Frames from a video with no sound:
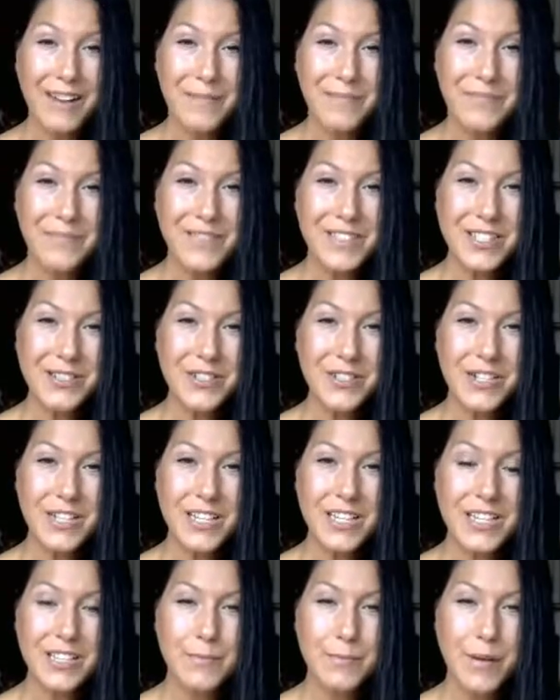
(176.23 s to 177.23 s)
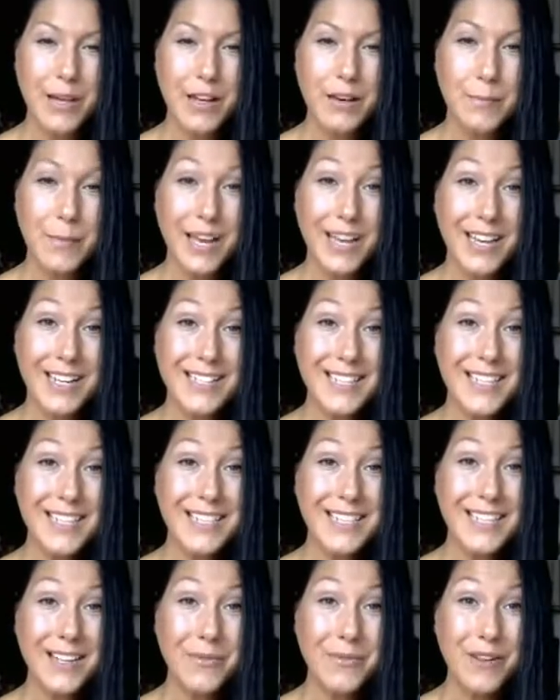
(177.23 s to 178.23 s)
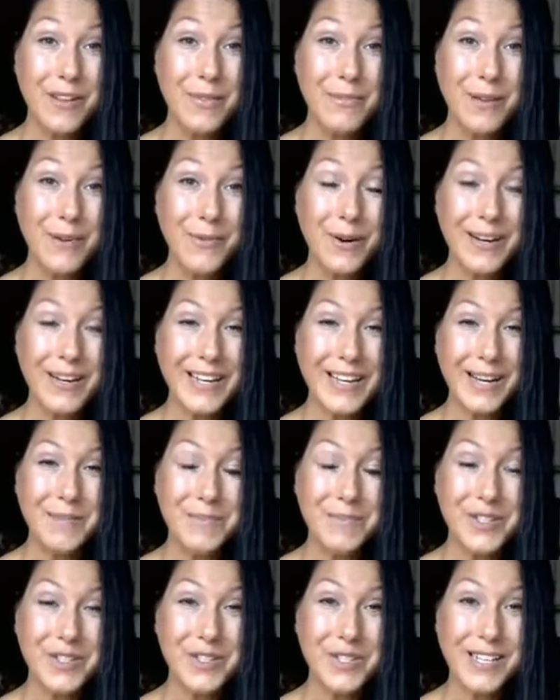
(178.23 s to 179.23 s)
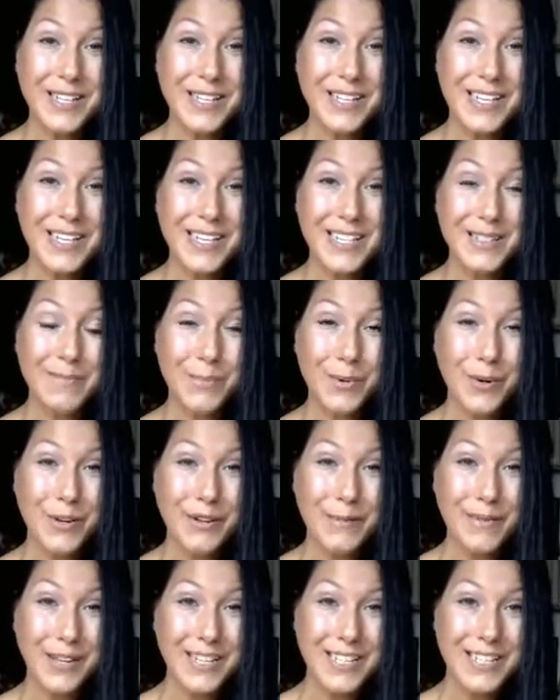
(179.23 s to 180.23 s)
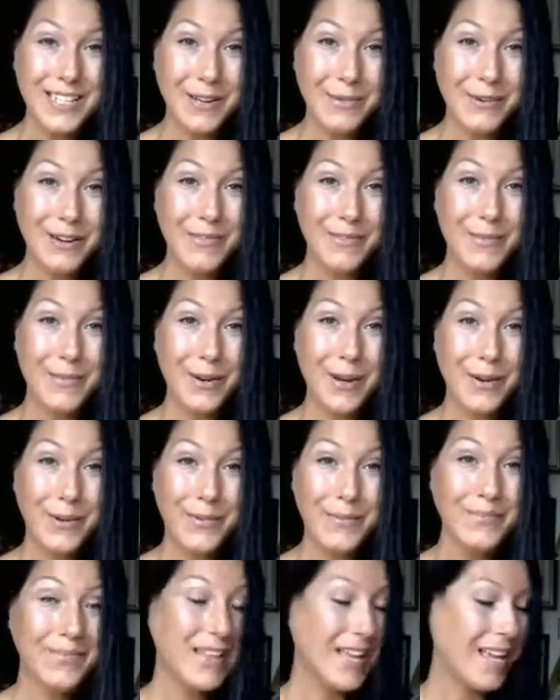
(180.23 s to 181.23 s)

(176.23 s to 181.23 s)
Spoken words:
So she has been my assistant with me working, but she is bored because I work from home,